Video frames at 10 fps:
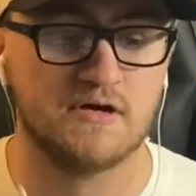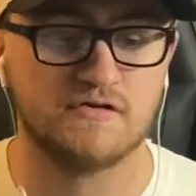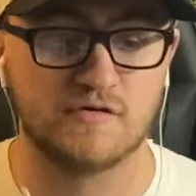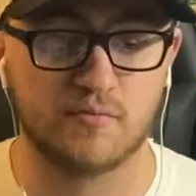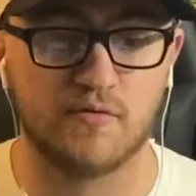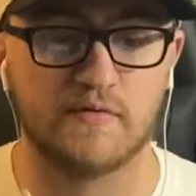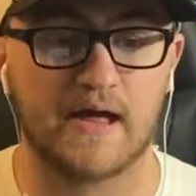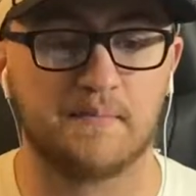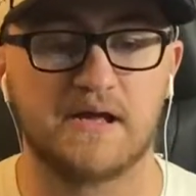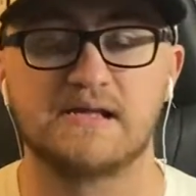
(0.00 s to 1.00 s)
to pull
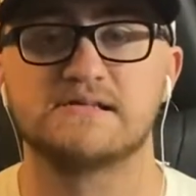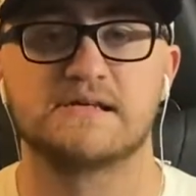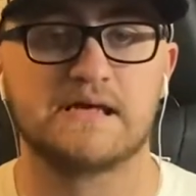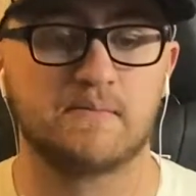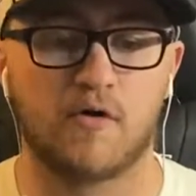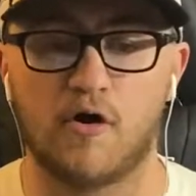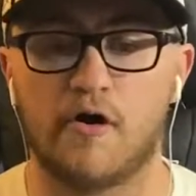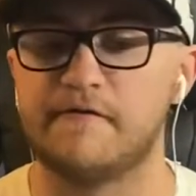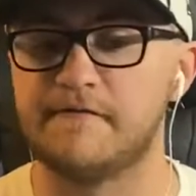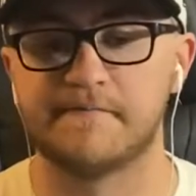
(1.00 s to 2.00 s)
that paint scheme
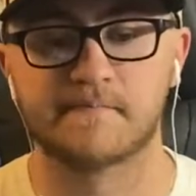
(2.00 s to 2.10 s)
off.